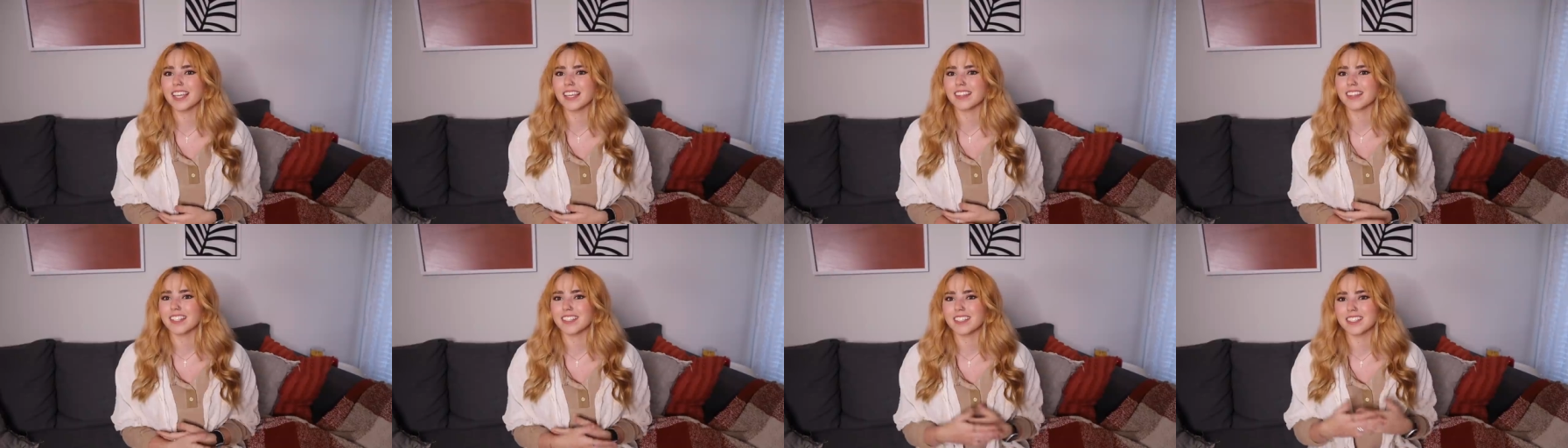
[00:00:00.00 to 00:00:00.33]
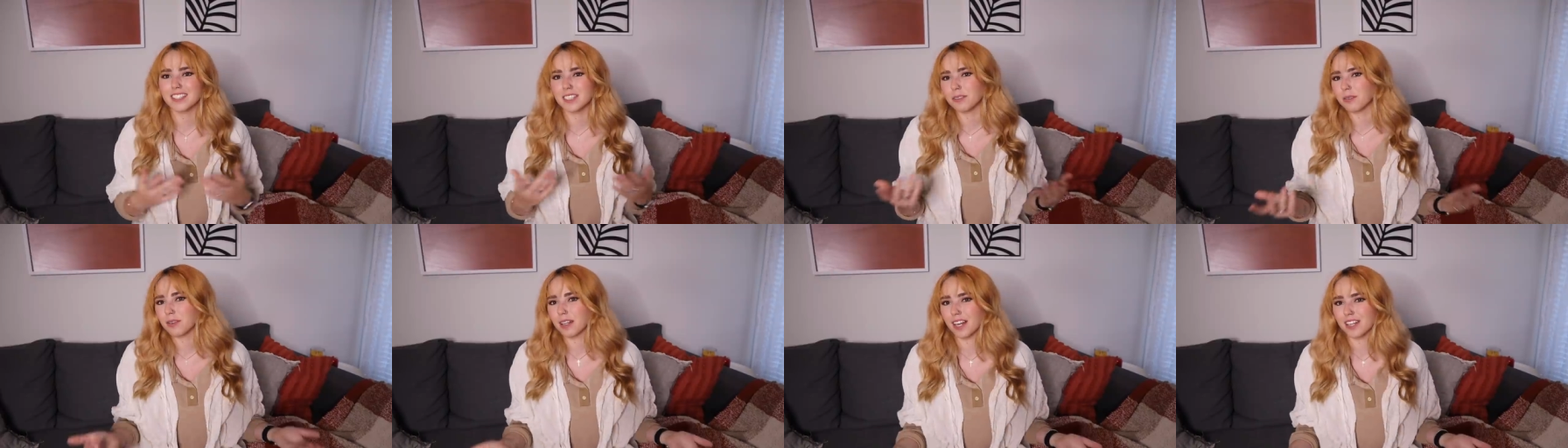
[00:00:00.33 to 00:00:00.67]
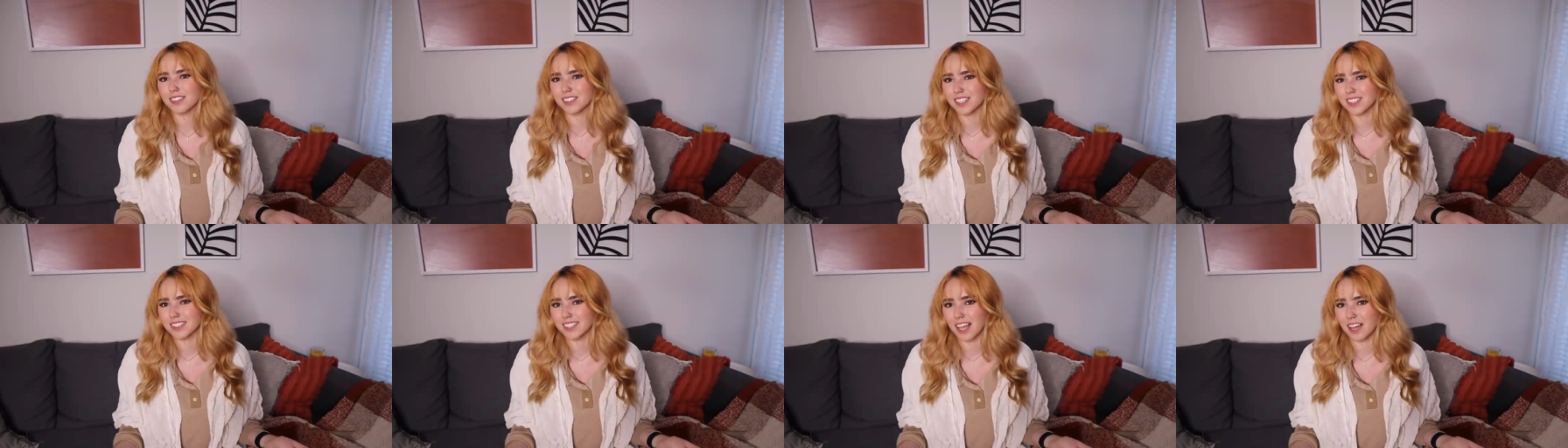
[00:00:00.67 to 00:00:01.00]
it, then see what
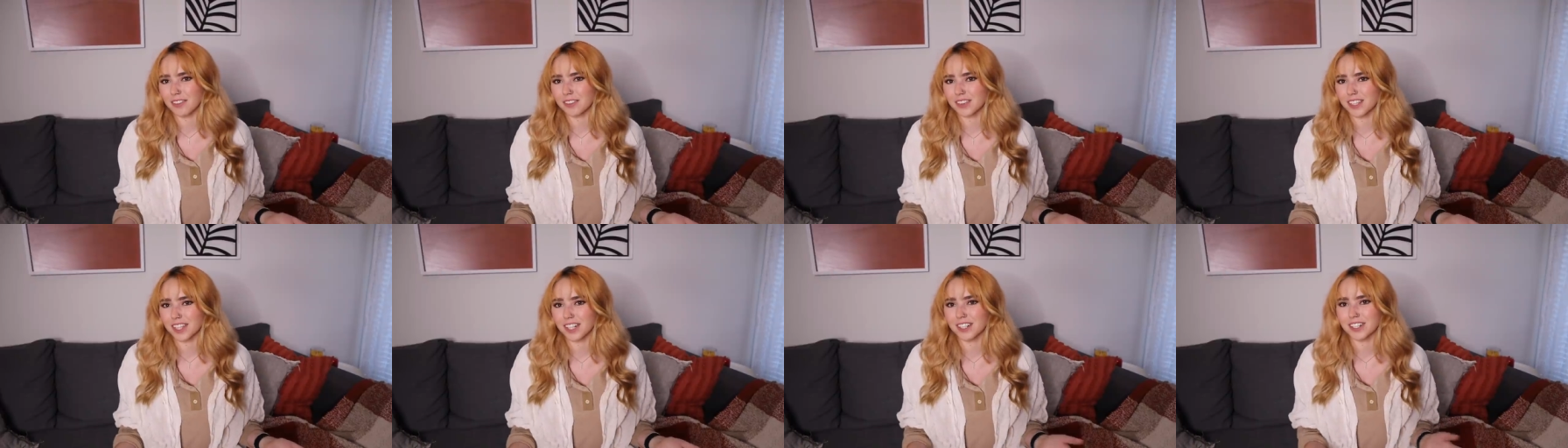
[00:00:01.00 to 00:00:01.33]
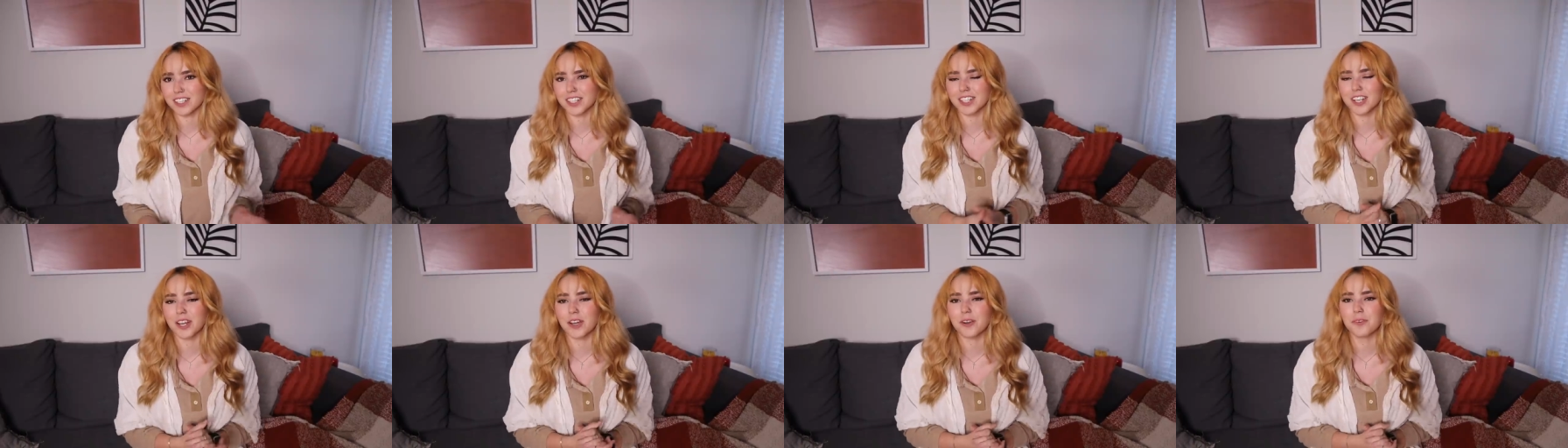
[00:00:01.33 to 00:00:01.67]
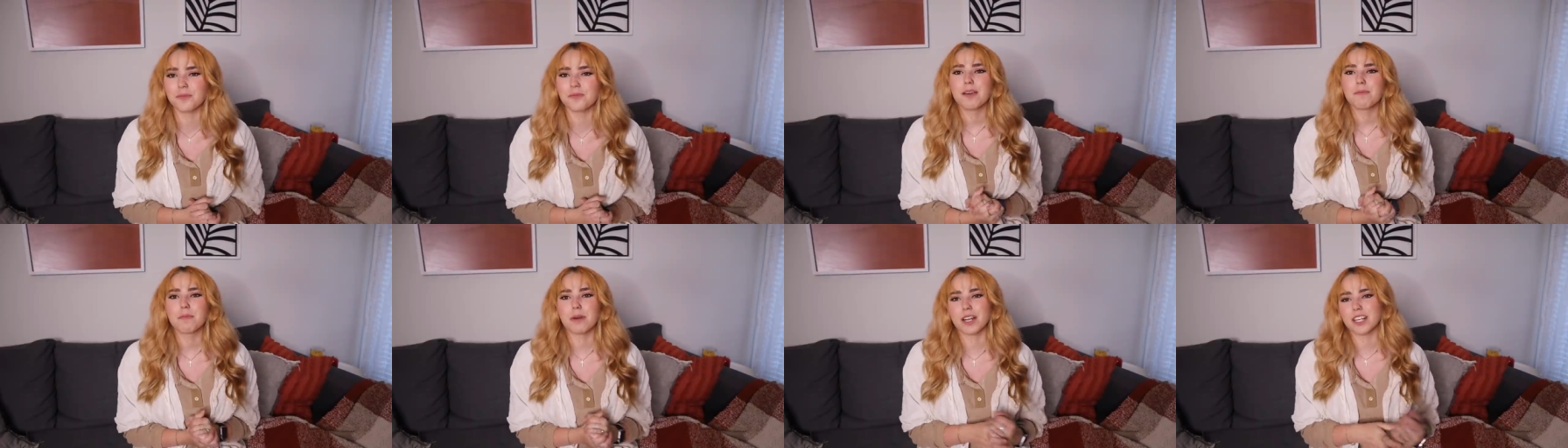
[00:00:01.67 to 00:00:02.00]
else is out there, you know?
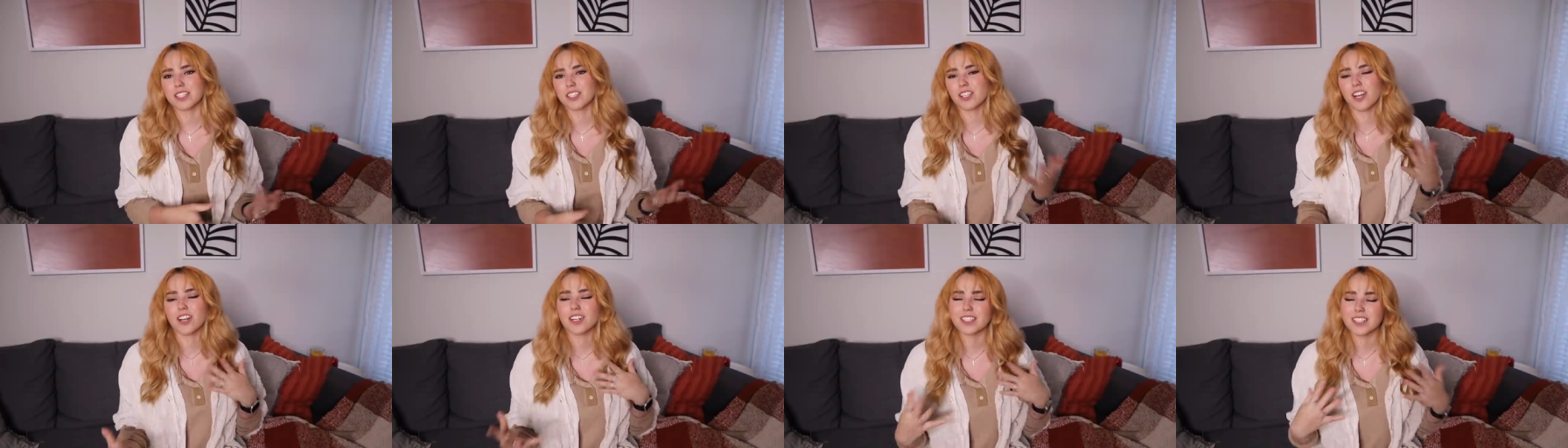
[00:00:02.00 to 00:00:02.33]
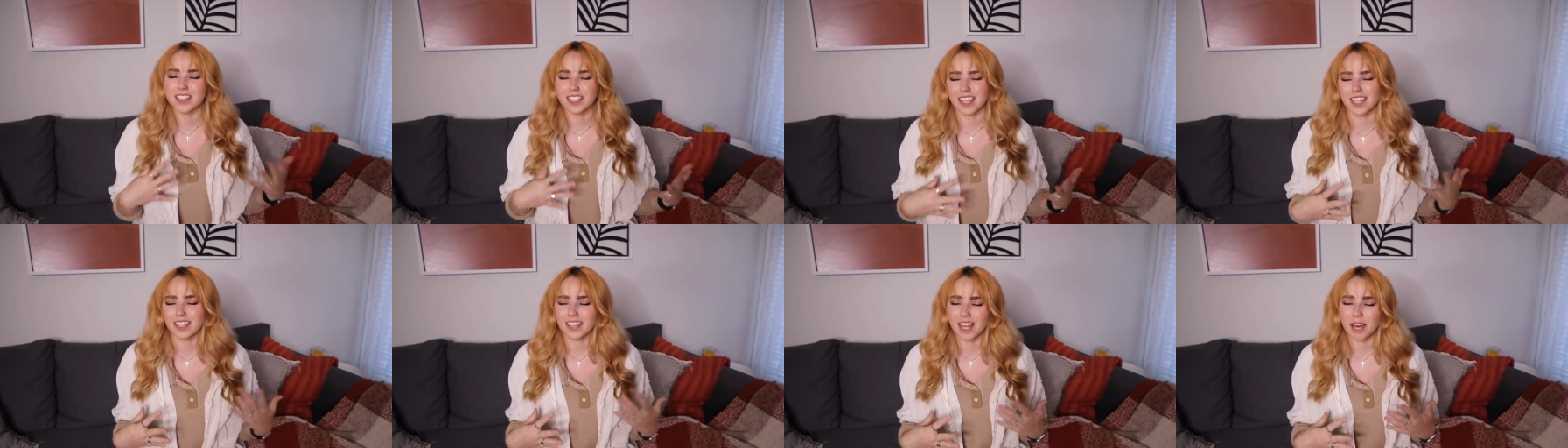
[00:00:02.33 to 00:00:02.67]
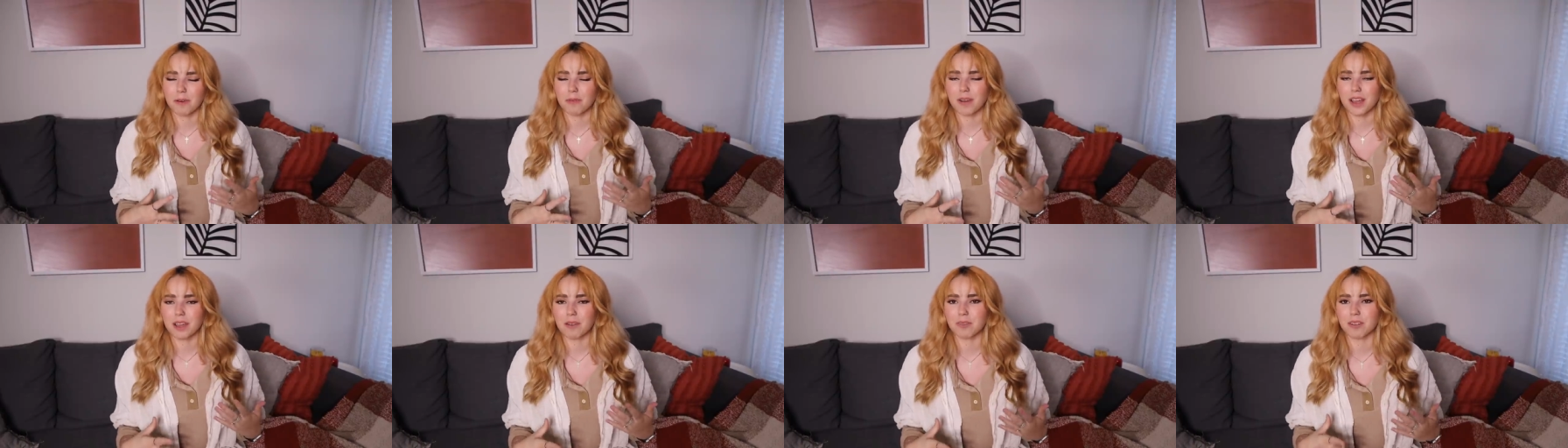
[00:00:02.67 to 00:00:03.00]
But it's hard to think that
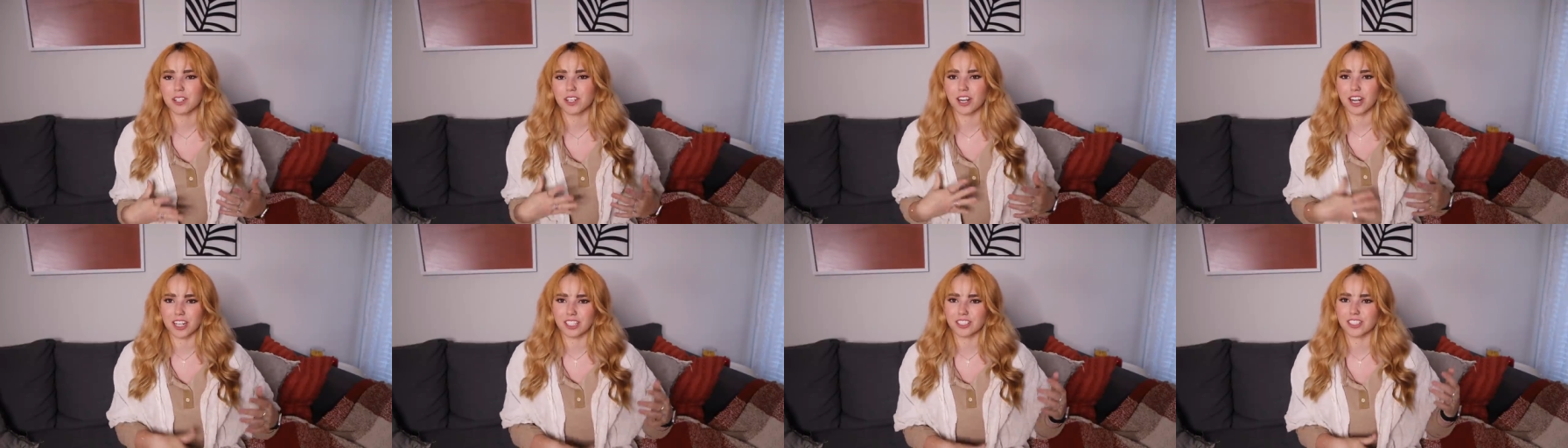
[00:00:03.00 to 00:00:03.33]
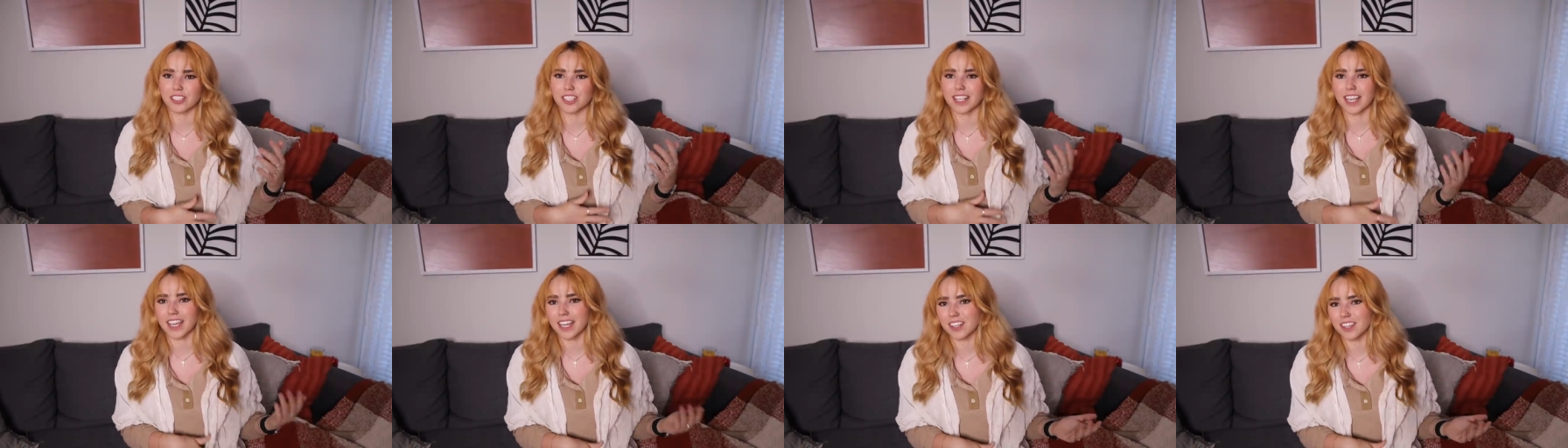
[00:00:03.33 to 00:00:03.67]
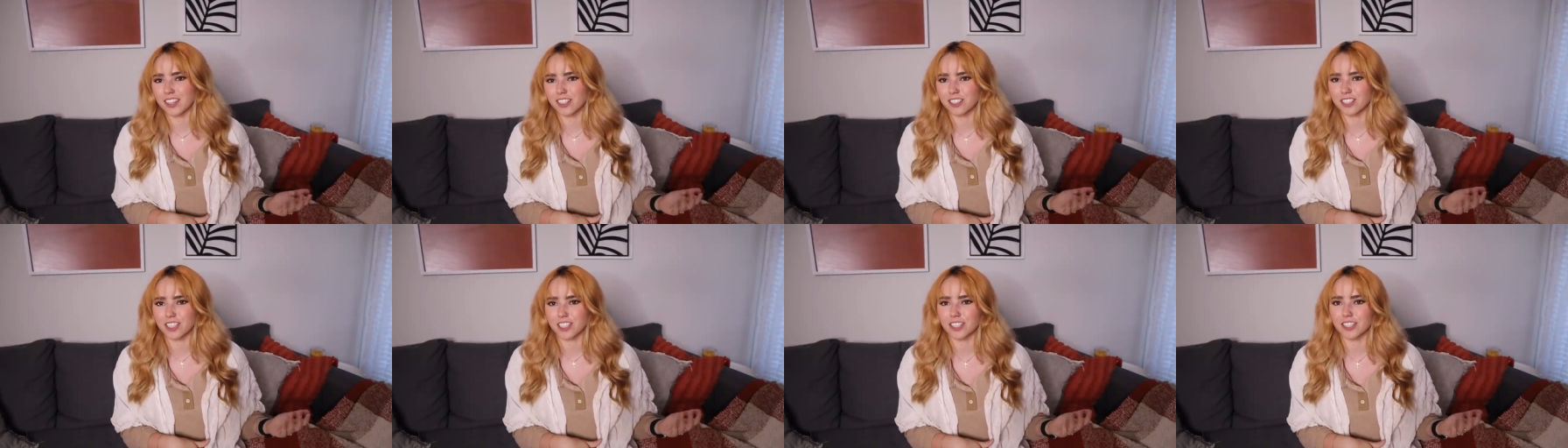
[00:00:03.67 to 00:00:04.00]
way when you're actually in
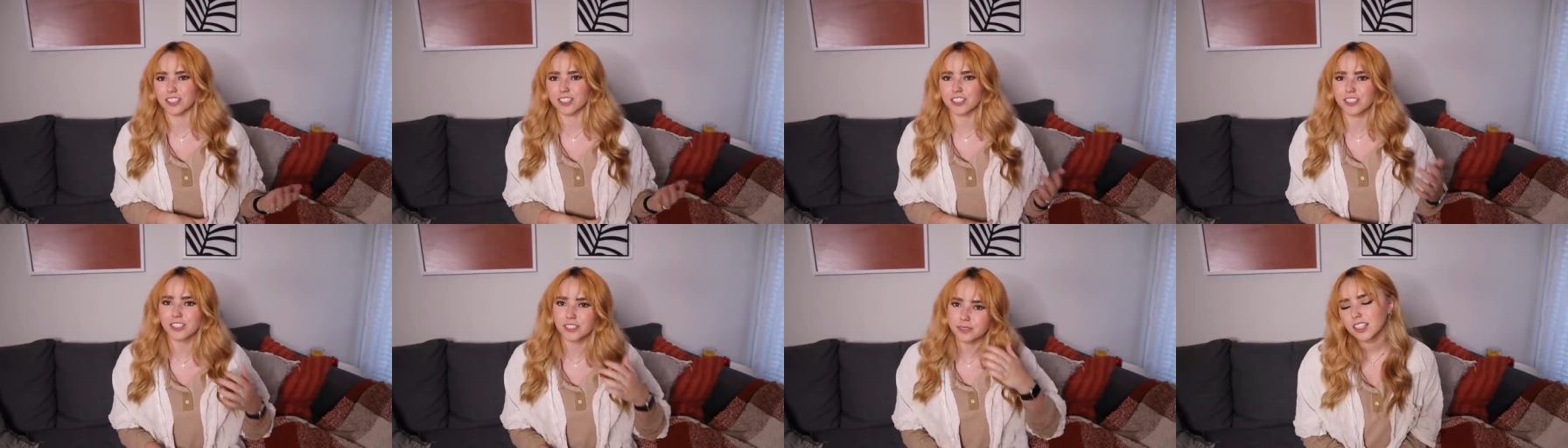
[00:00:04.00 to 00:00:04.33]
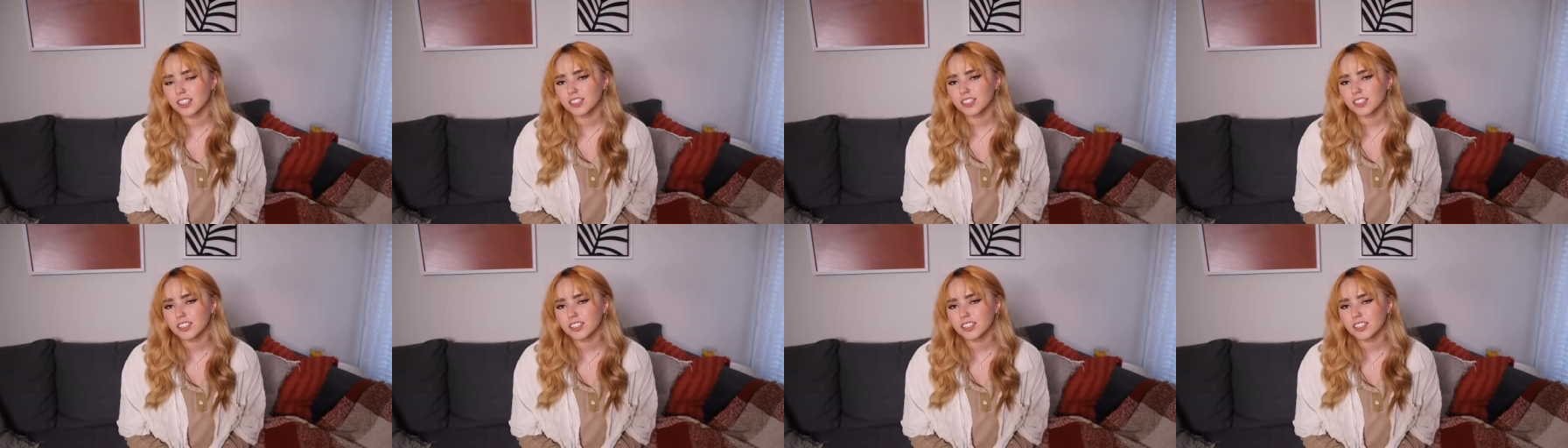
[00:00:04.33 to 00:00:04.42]
the church.